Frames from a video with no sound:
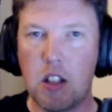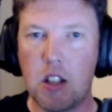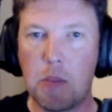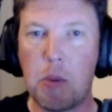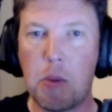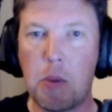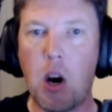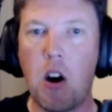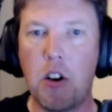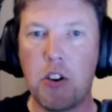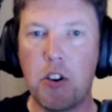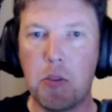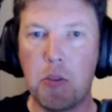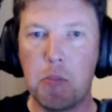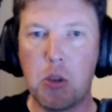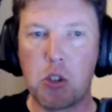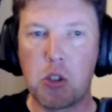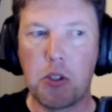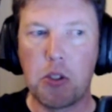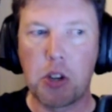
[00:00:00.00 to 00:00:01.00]
part
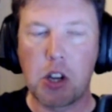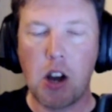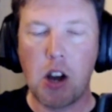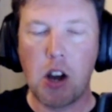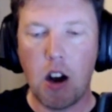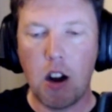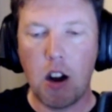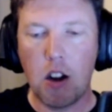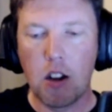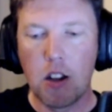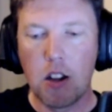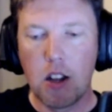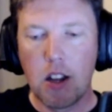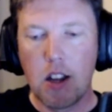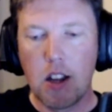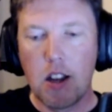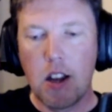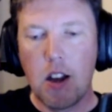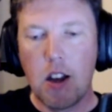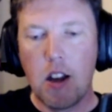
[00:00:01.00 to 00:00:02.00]
numbers on the car.
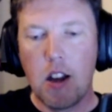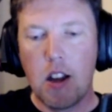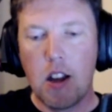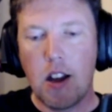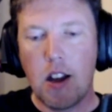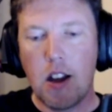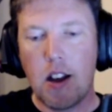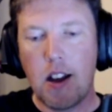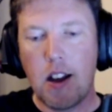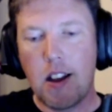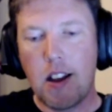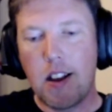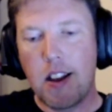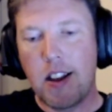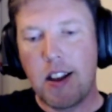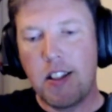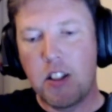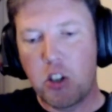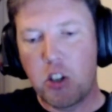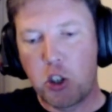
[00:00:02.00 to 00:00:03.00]

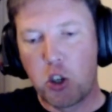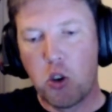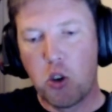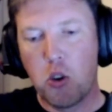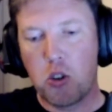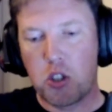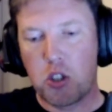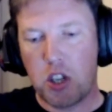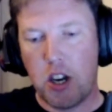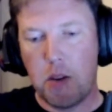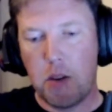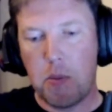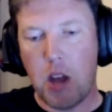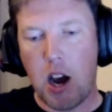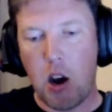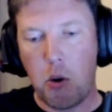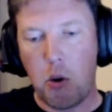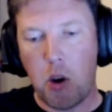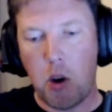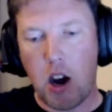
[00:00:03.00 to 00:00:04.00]
In the short term,
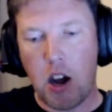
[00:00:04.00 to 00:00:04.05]
though,